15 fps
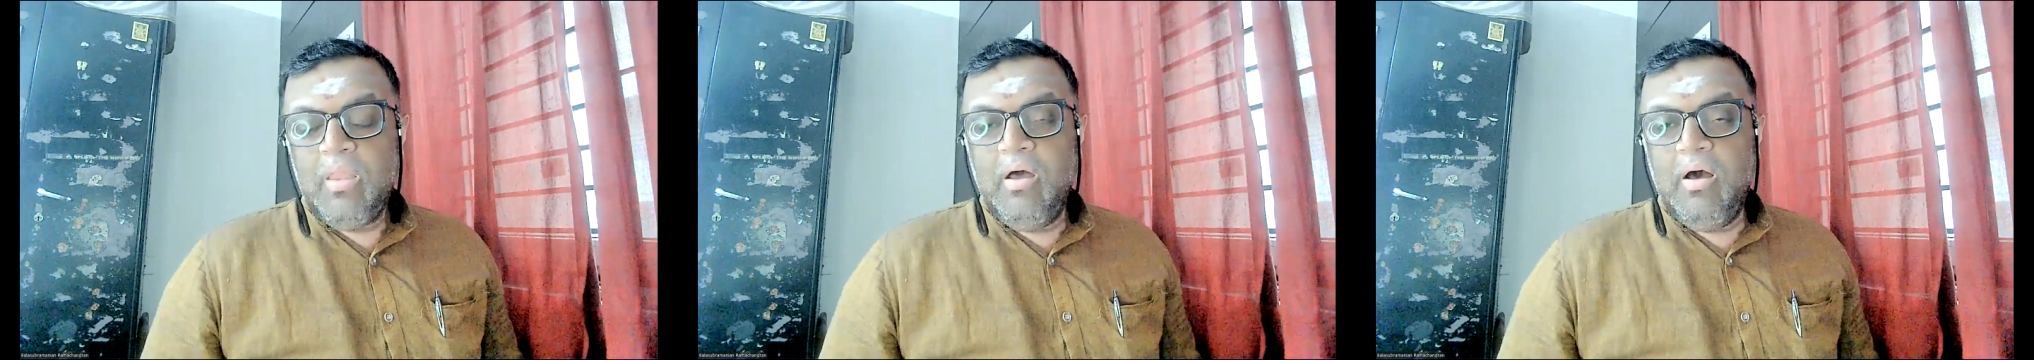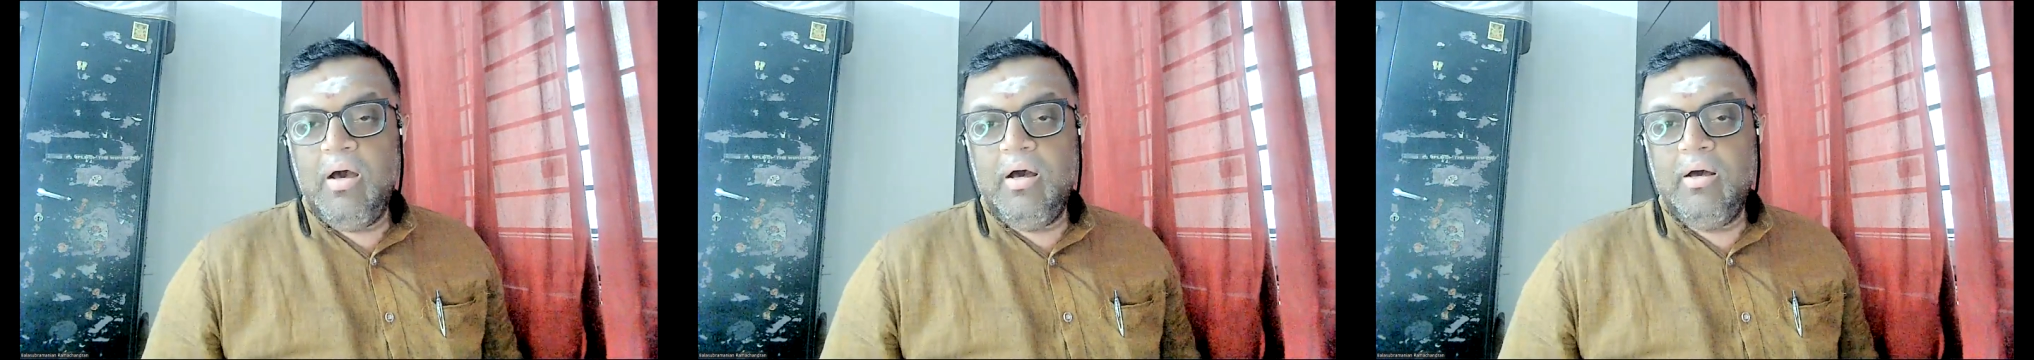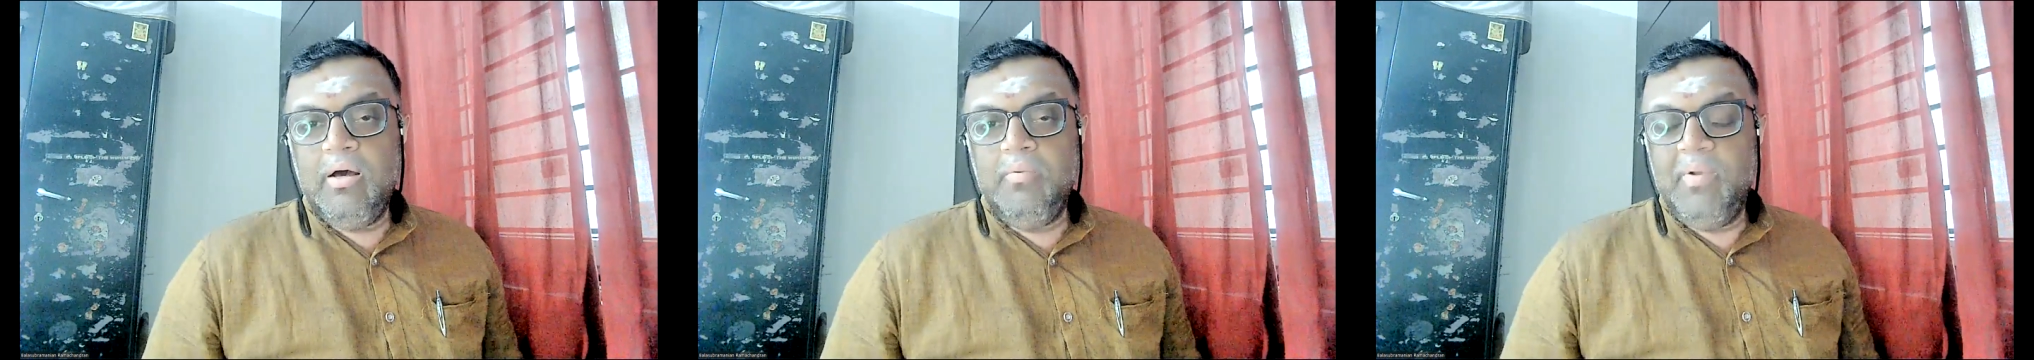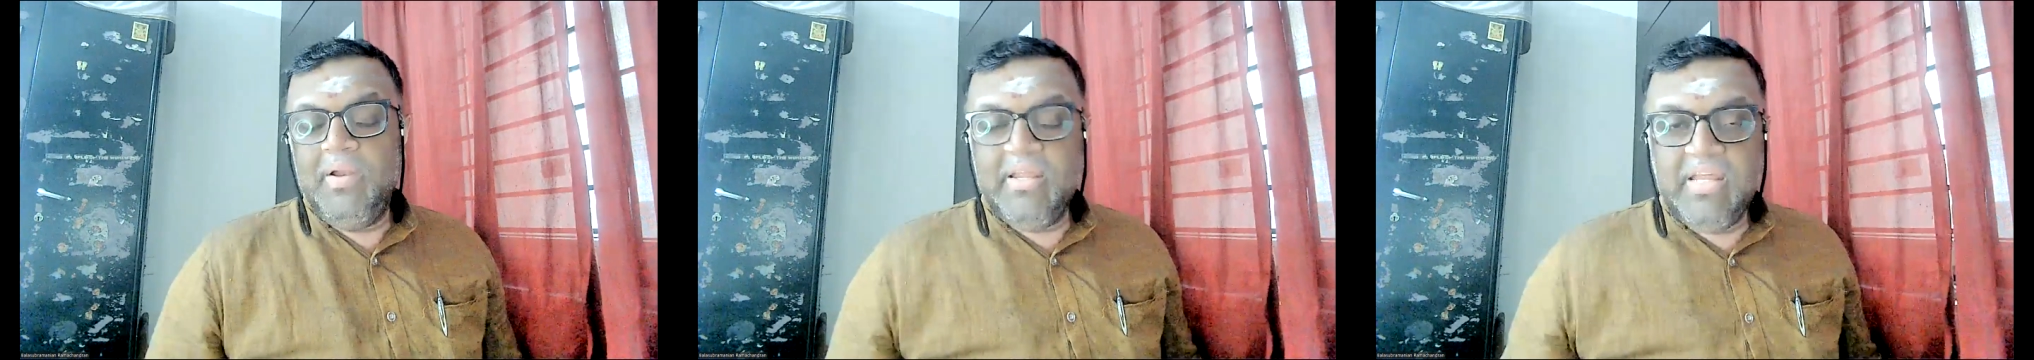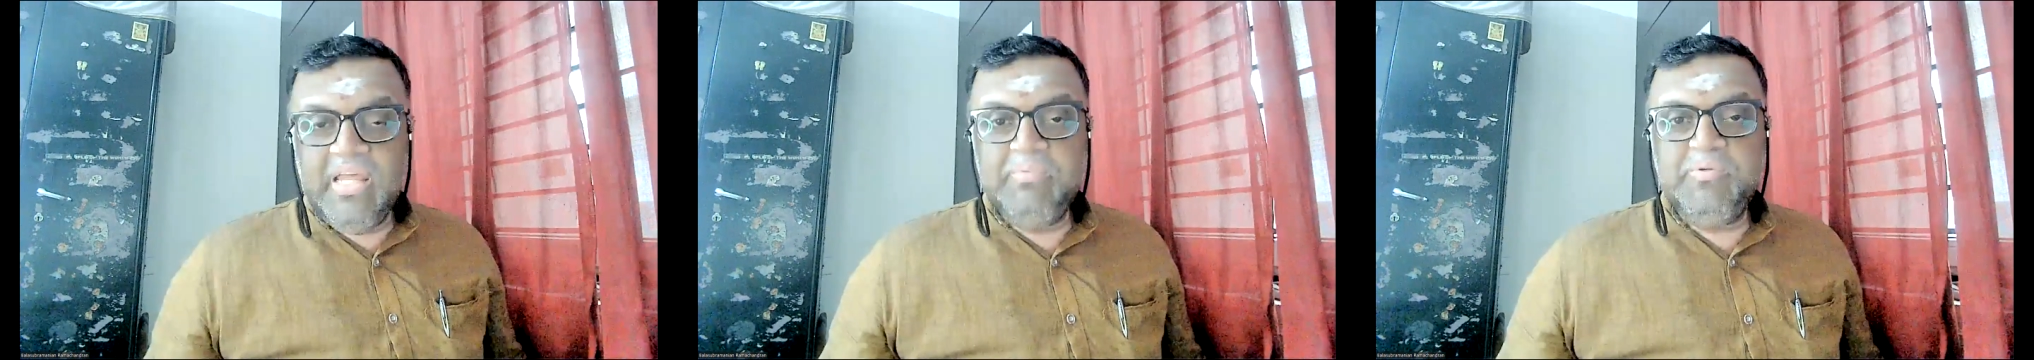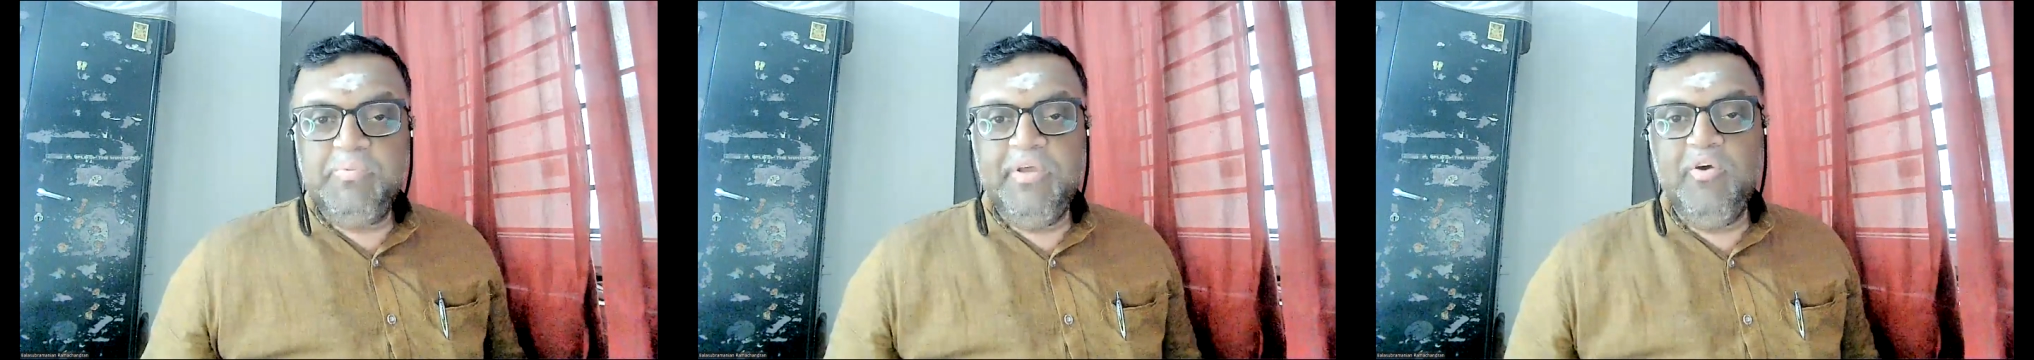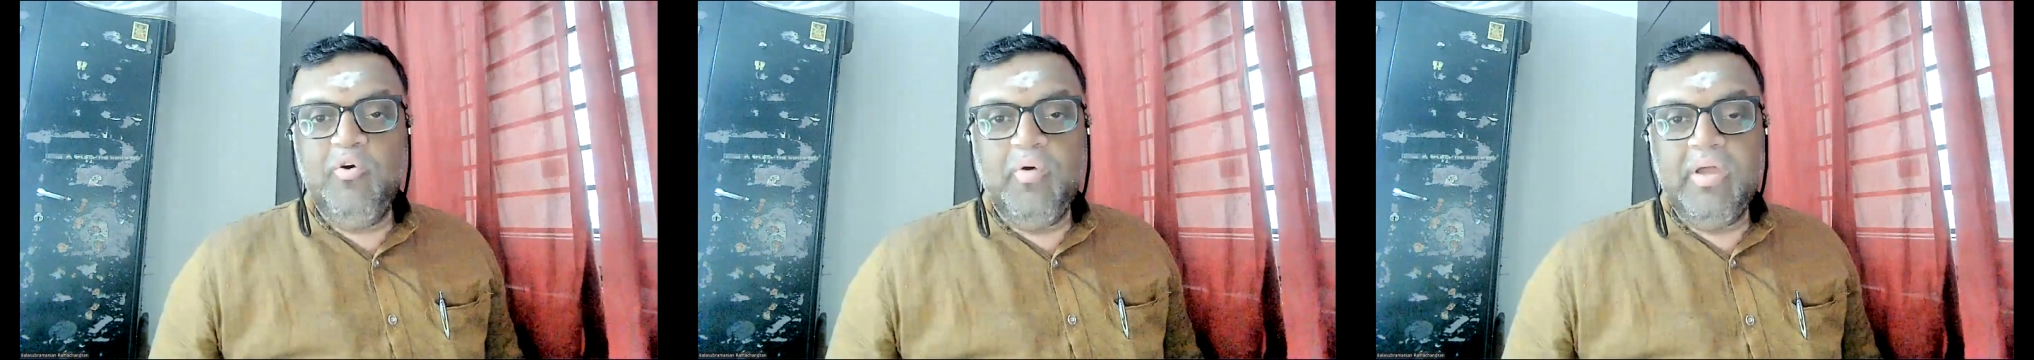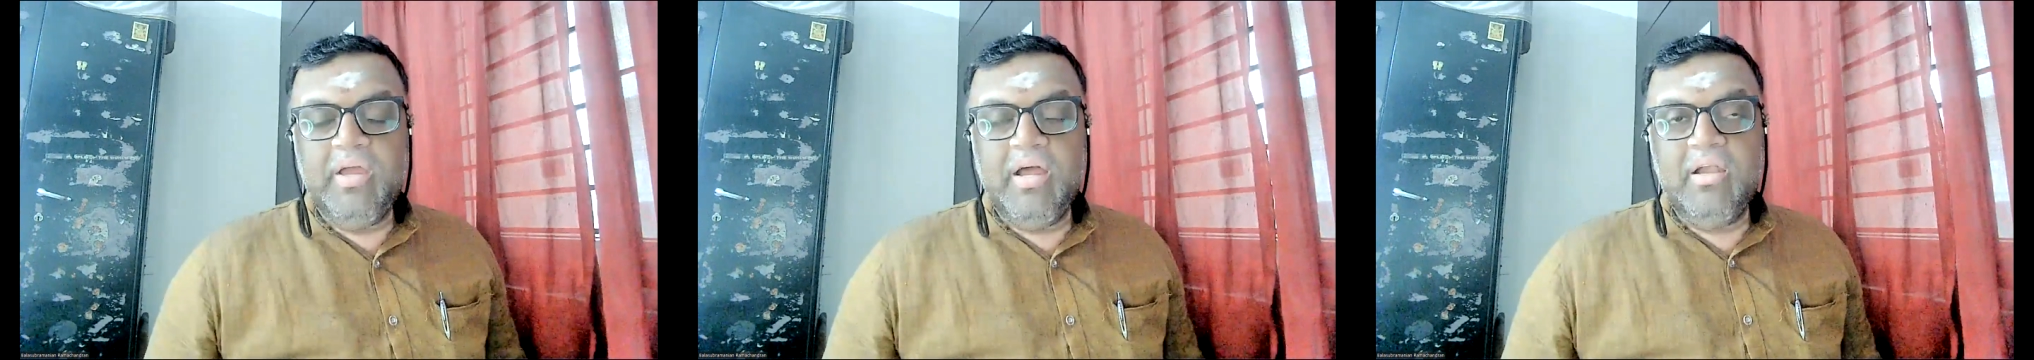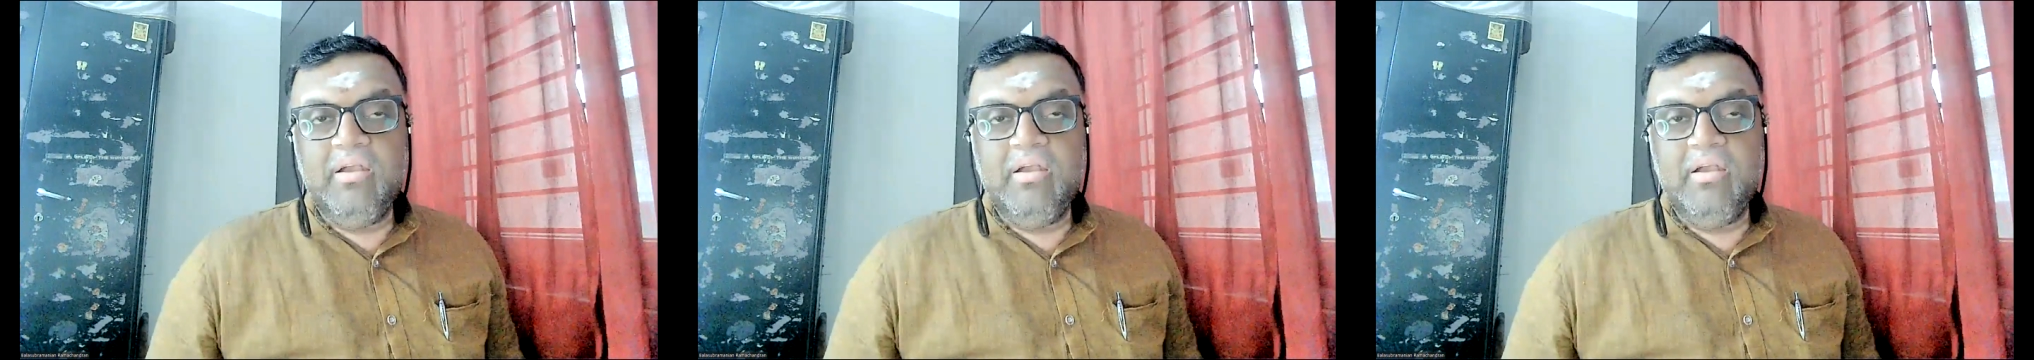Well, it keeps me going,